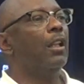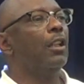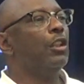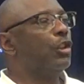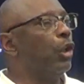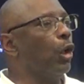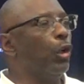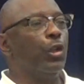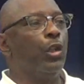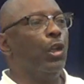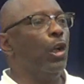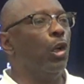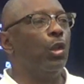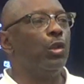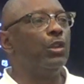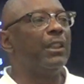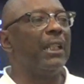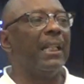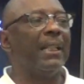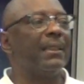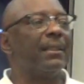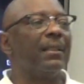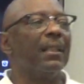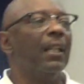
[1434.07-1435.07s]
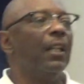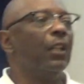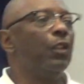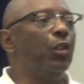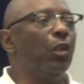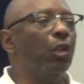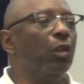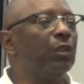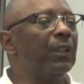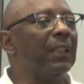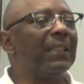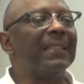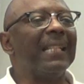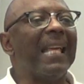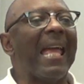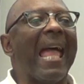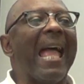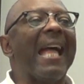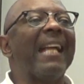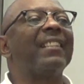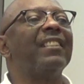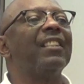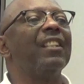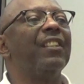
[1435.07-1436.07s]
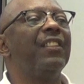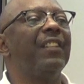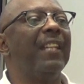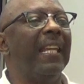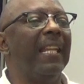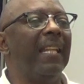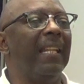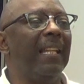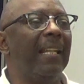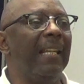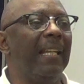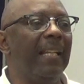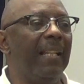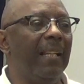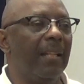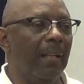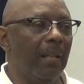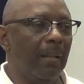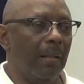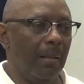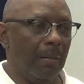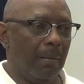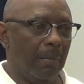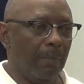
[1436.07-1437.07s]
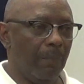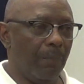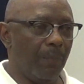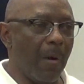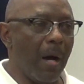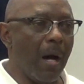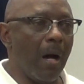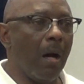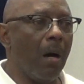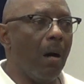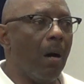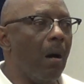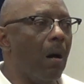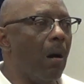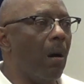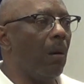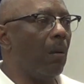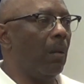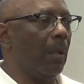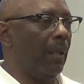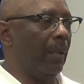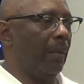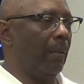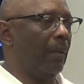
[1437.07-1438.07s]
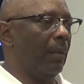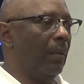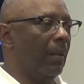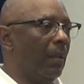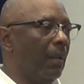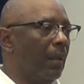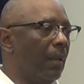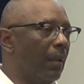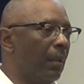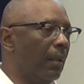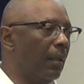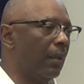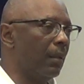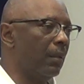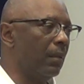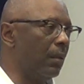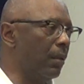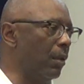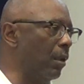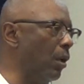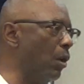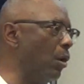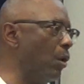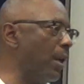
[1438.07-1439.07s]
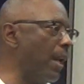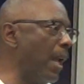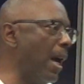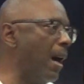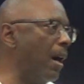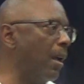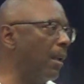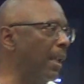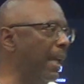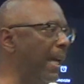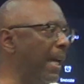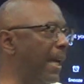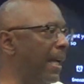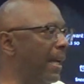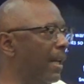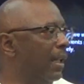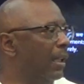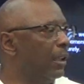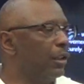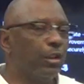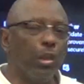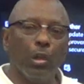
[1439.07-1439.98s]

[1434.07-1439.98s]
So you don't just accidentally fall and and all that.